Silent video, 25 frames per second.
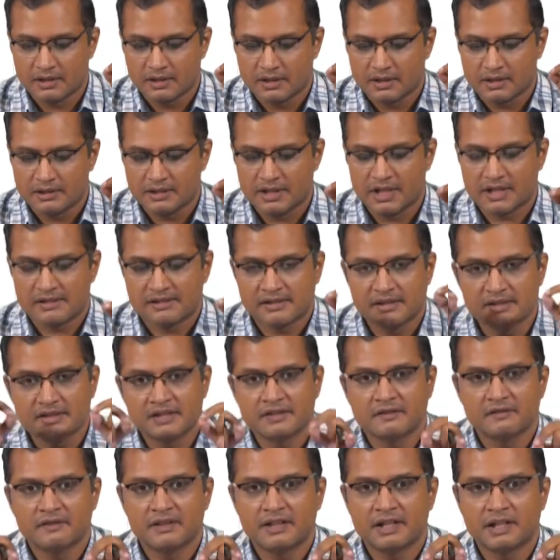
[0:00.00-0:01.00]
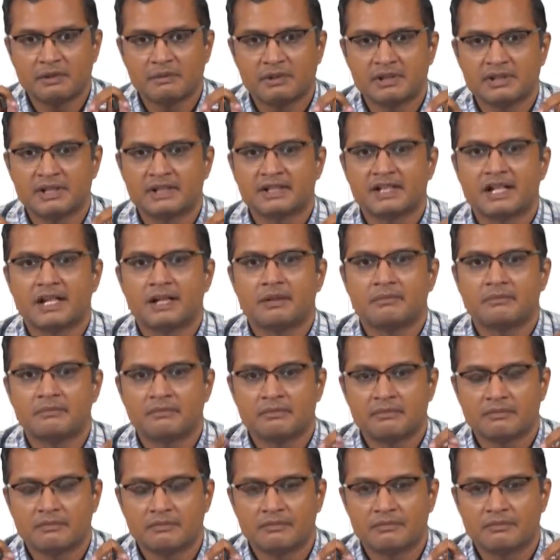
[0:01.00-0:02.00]
The extensive variable that I am
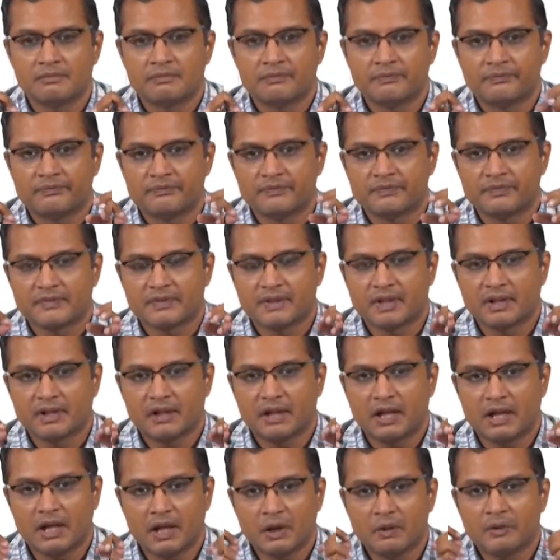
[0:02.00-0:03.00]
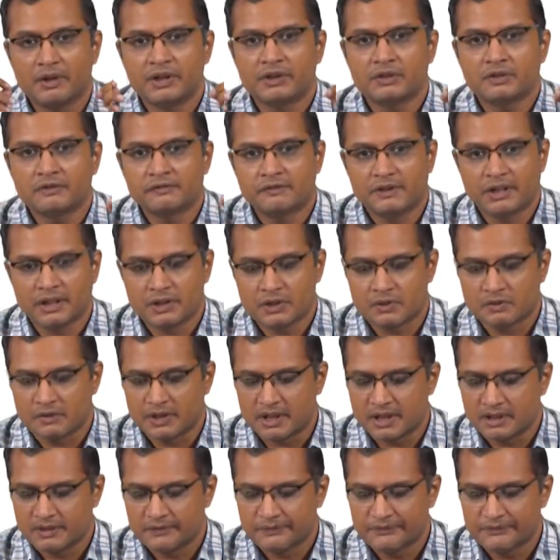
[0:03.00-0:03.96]
allowing to fluctuate